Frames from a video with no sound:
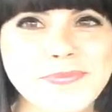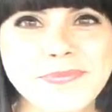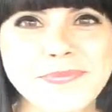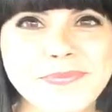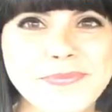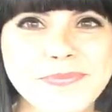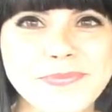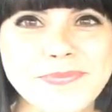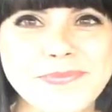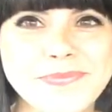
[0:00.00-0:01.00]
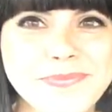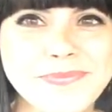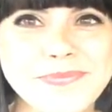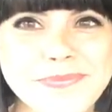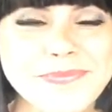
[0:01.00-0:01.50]

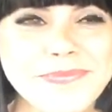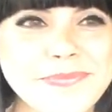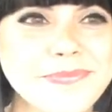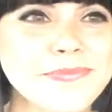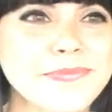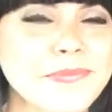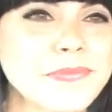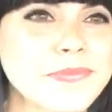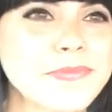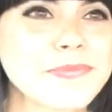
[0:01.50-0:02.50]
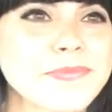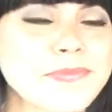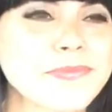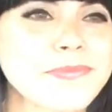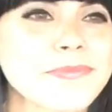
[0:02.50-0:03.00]

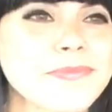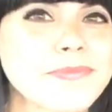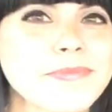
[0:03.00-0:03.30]
[no speech]